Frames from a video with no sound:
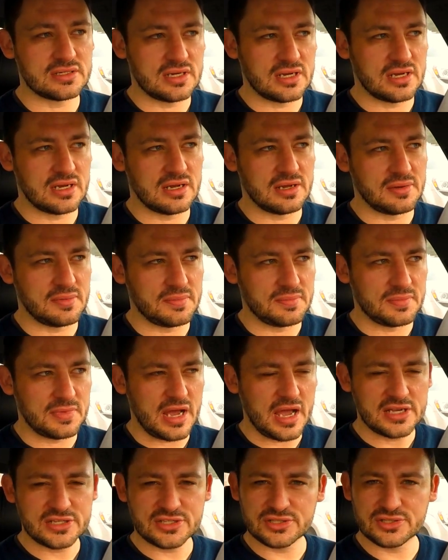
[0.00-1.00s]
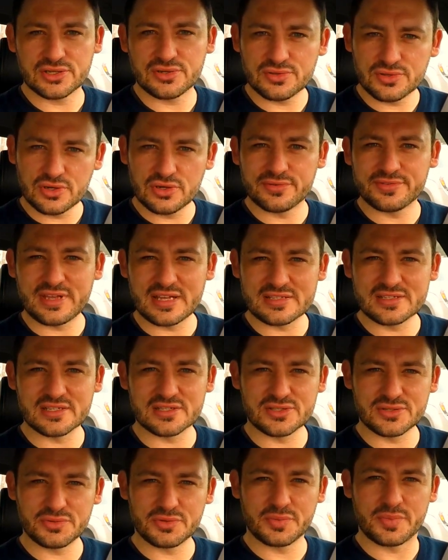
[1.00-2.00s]
I actually don't know if that
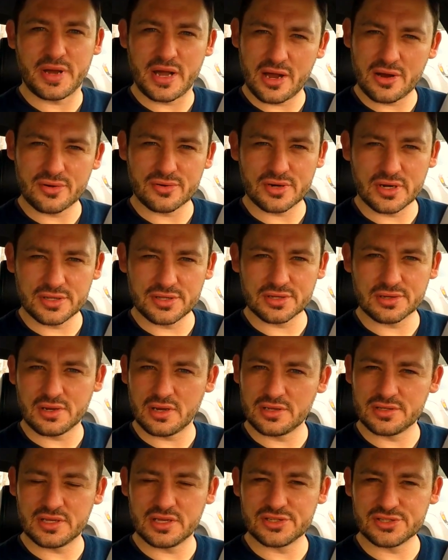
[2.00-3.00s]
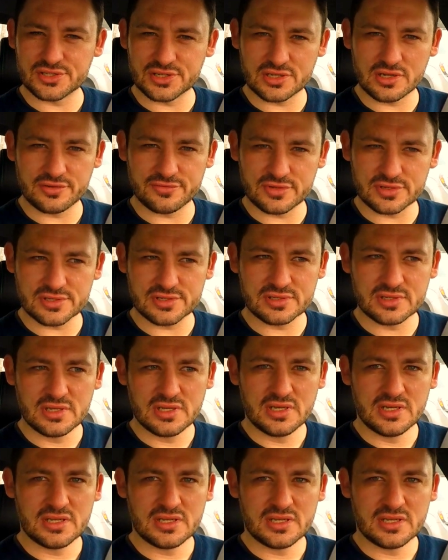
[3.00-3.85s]
says twin power on the engine covers.